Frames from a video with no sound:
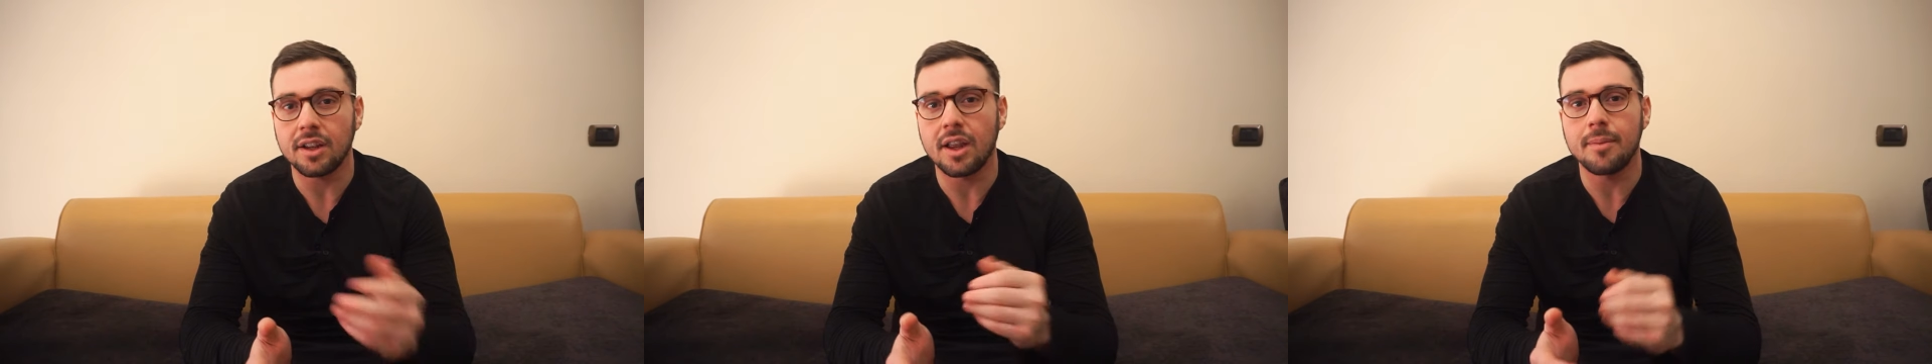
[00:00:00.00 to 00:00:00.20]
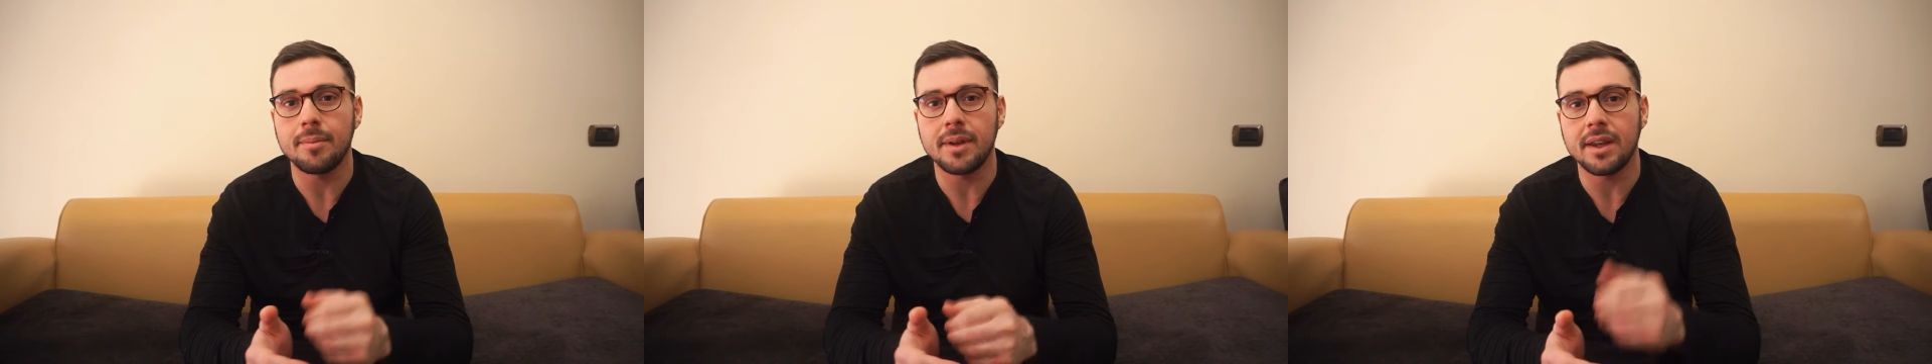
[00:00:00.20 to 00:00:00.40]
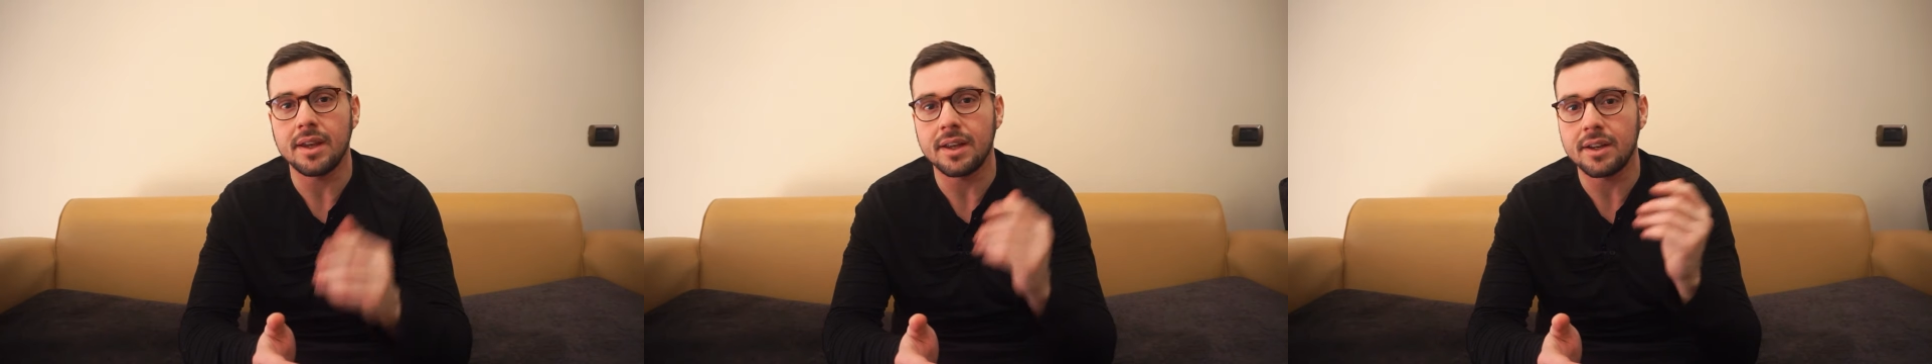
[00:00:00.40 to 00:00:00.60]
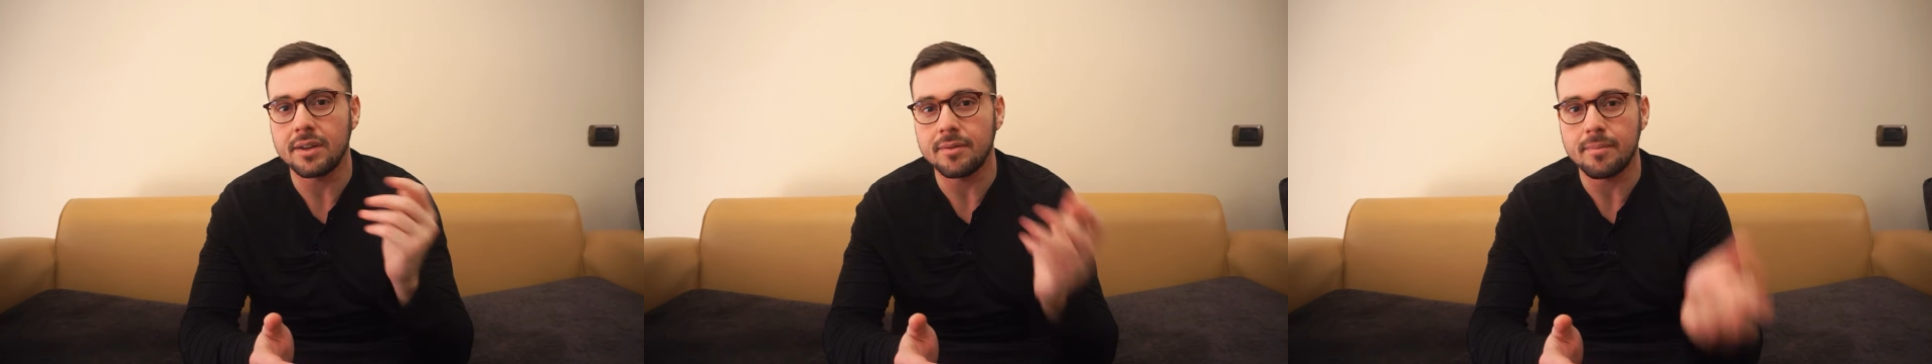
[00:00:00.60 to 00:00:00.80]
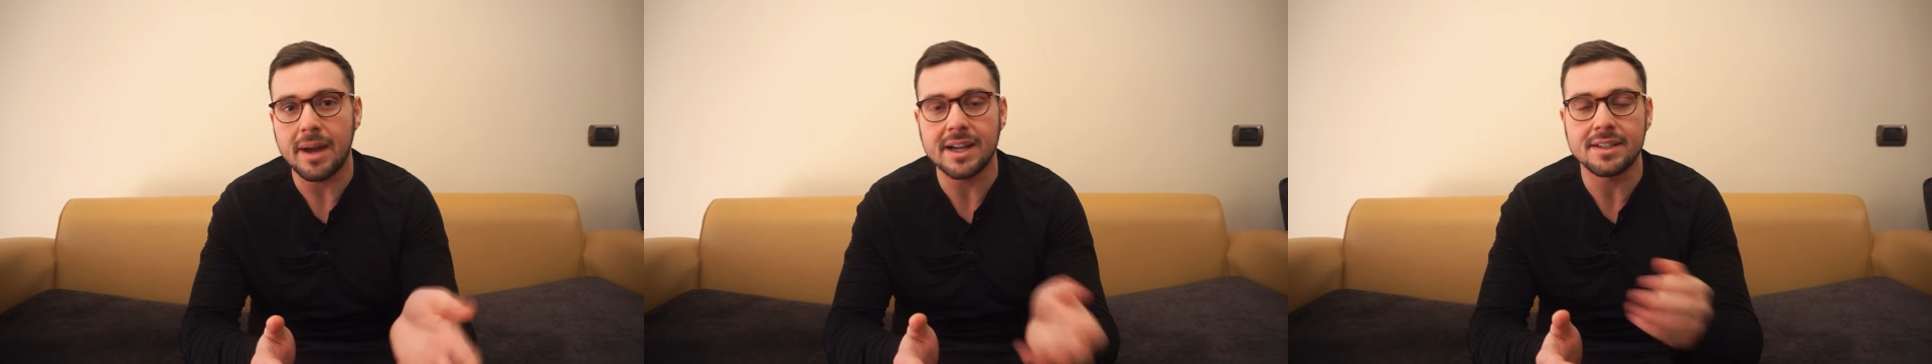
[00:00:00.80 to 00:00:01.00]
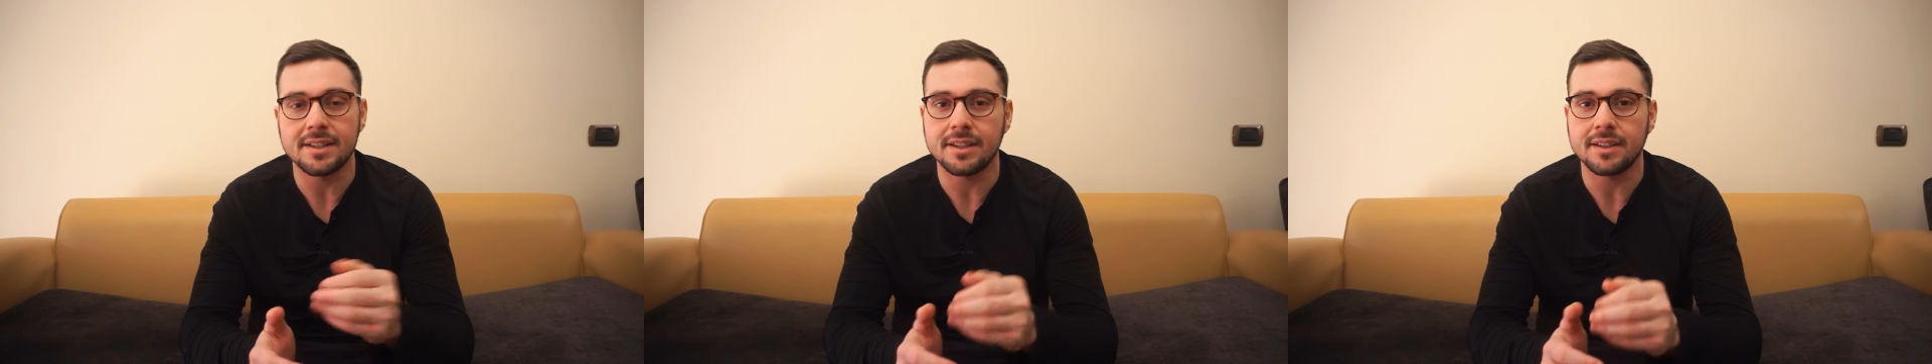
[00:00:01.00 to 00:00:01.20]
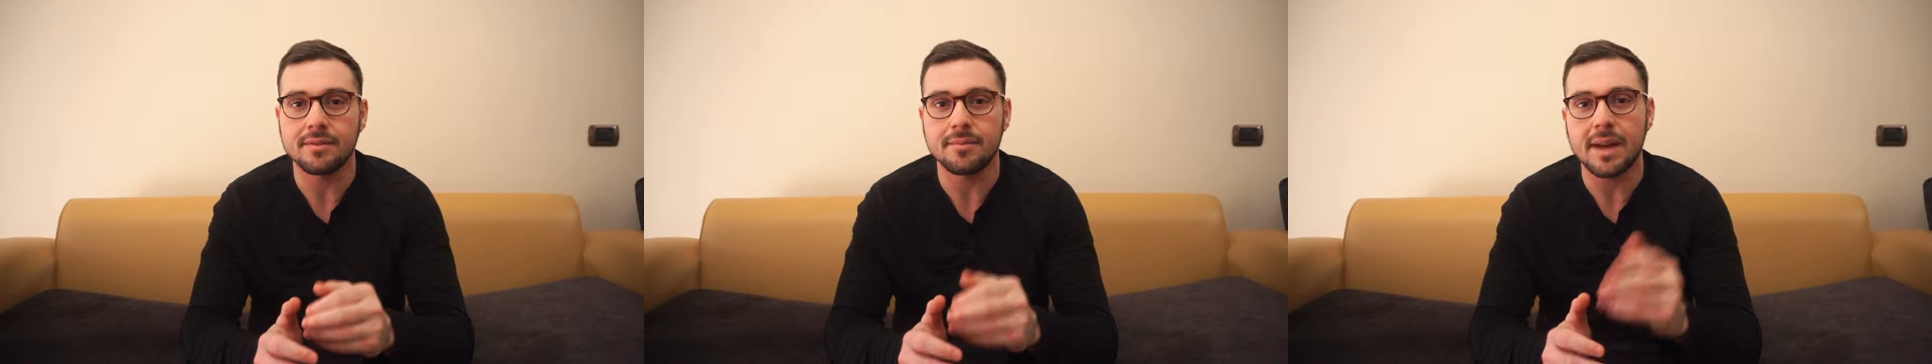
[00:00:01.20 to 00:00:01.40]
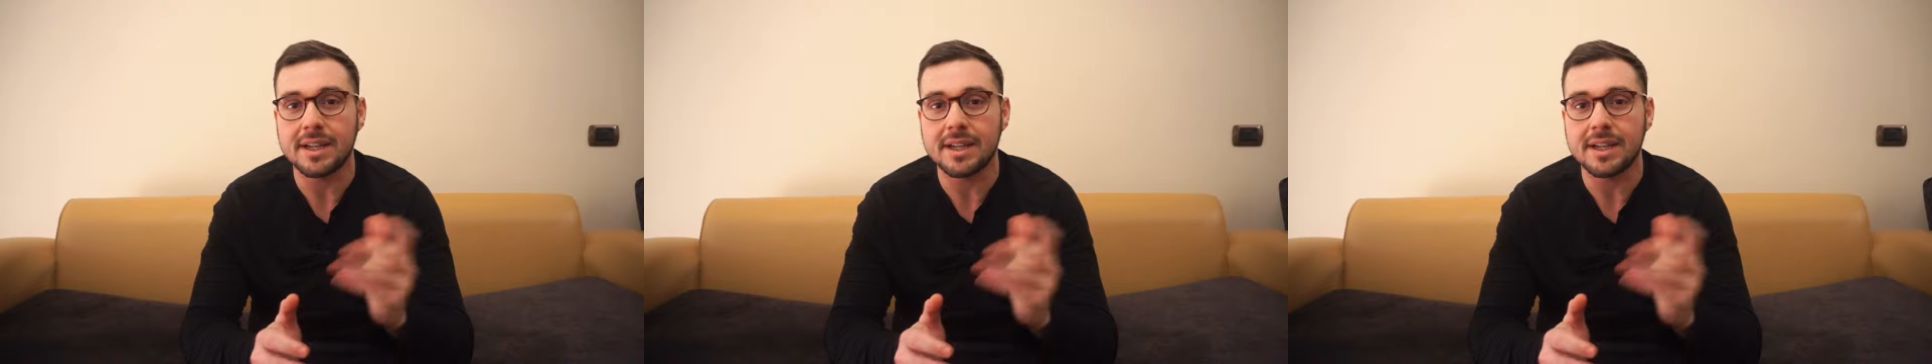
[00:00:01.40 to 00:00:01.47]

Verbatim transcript: Colombian, Mexi-